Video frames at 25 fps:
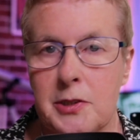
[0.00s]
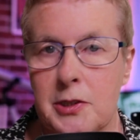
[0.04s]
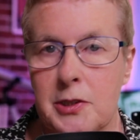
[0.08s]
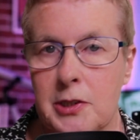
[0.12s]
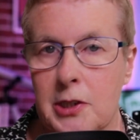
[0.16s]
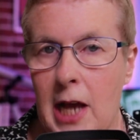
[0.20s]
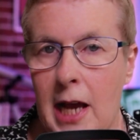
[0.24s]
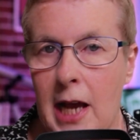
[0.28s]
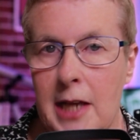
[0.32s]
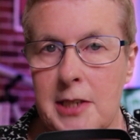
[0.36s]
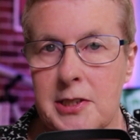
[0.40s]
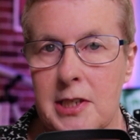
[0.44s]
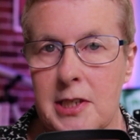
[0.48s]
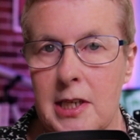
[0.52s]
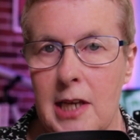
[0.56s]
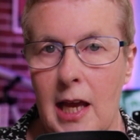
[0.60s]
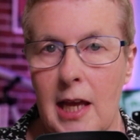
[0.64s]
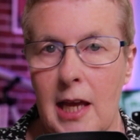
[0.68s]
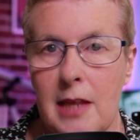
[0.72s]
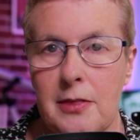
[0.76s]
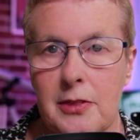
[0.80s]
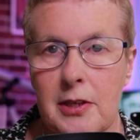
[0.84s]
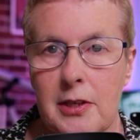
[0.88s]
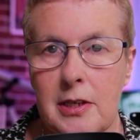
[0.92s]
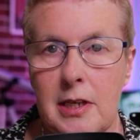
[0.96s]
Caylee
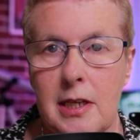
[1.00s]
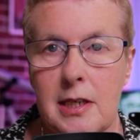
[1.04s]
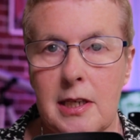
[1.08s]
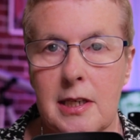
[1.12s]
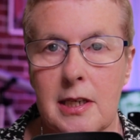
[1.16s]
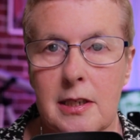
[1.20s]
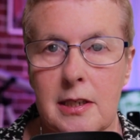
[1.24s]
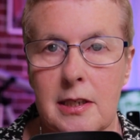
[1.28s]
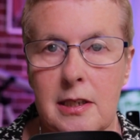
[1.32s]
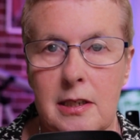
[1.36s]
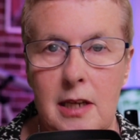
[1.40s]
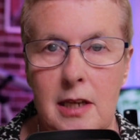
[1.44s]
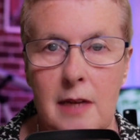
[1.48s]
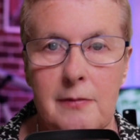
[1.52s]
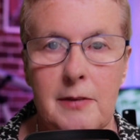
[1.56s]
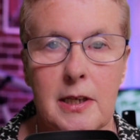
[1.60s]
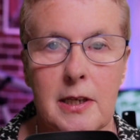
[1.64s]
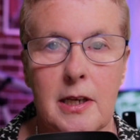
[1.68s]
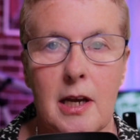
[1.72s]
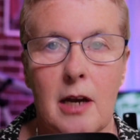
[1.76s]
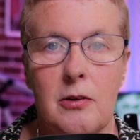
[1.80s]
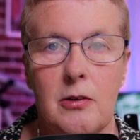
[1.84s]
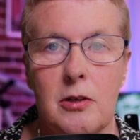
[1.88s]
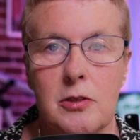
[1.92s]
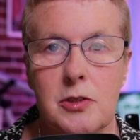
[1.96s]
Anthony can never
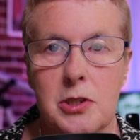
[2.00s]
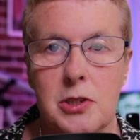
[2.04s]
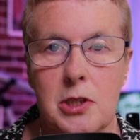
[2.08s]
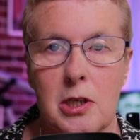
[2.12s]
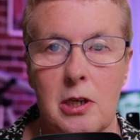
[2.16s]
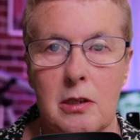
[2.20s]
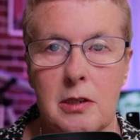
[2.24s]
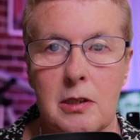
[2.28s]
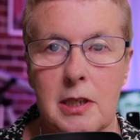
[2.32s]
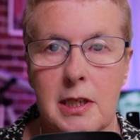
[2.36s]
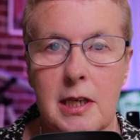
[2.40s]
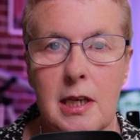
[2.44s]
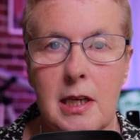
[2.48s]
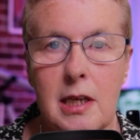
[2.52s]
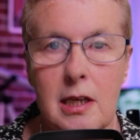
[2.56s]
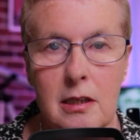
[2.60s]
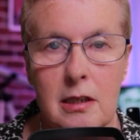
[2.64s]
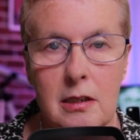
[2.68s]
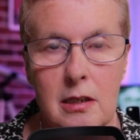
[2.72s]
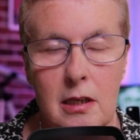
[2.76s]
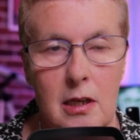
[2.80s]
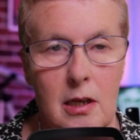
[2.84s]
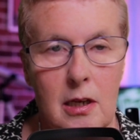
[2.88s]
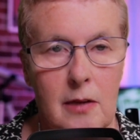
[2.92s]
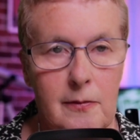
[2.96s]
go on trial
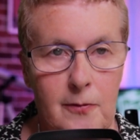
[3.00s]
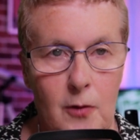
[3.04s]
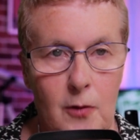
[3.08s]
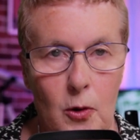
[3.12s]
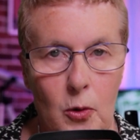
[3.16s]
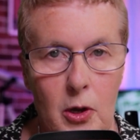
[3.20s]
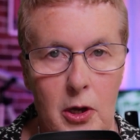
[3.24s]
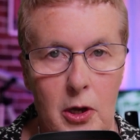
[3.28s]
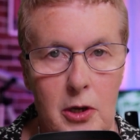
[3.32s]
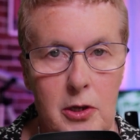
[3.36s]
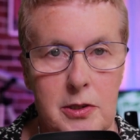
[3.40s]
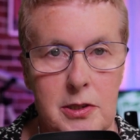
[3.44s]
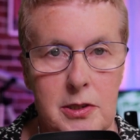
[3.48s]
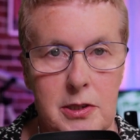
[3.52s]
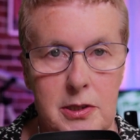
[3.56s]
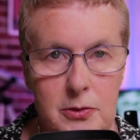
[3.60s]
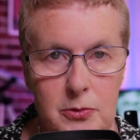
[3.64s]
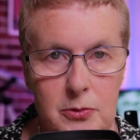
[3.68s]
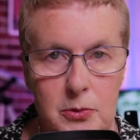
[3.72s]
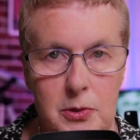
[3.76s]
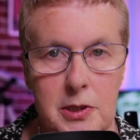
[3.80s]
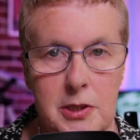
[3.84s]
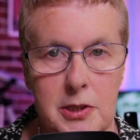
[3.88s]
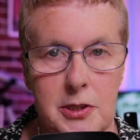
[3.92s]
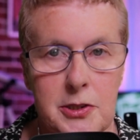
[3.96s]
again for her
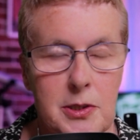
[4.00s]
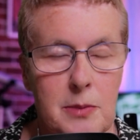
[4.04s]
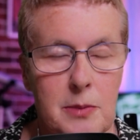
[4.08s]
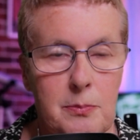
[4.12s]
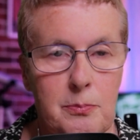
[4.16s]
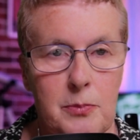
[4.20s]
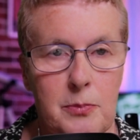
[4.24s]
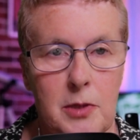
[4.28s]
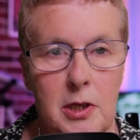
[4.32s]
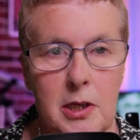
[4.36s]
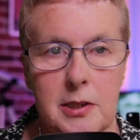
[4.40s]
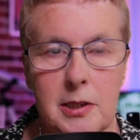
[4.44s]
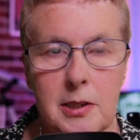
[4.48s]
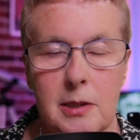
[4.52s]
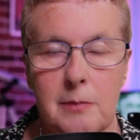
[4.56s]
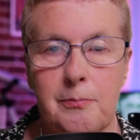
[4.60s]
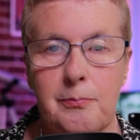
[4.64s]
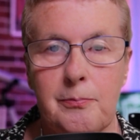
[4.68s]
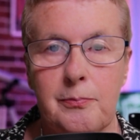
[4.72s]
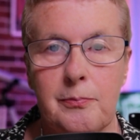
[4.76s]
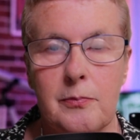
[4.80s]
daughter's murder.